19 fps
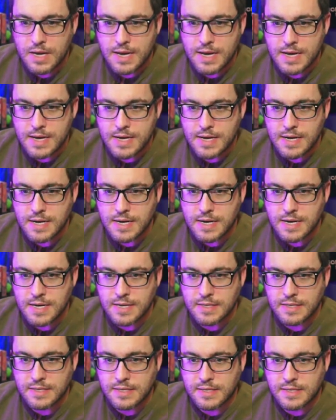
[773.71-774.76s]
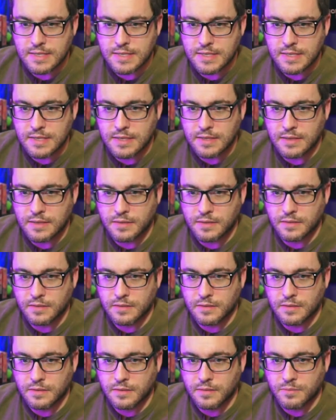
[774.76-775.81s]
Uh, let's see.
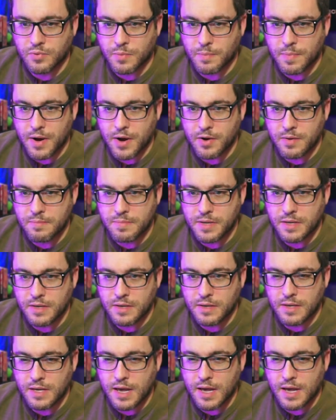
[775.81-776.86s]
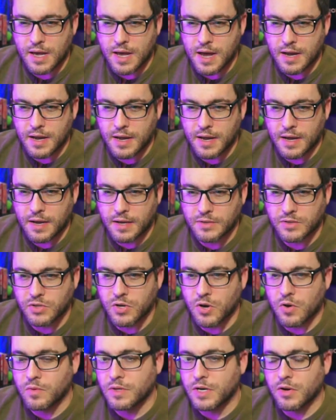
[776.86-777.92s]
Prepare to be KIA.
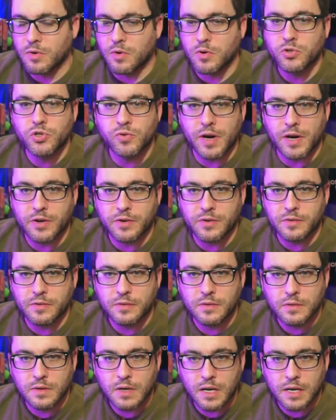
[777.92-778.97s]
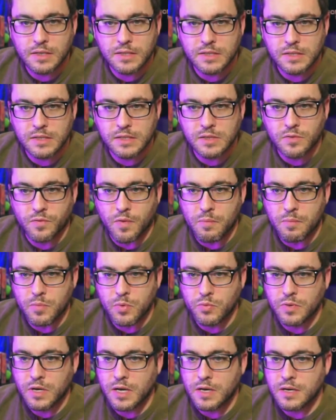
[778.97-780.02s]
So Nero Trainer, I guess this is from
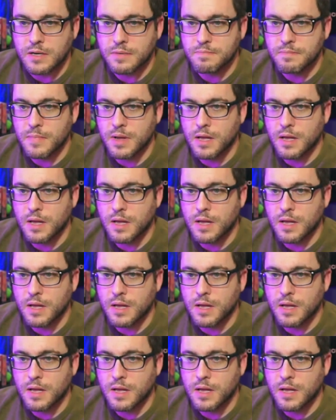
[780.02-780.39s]
Moon Gundam.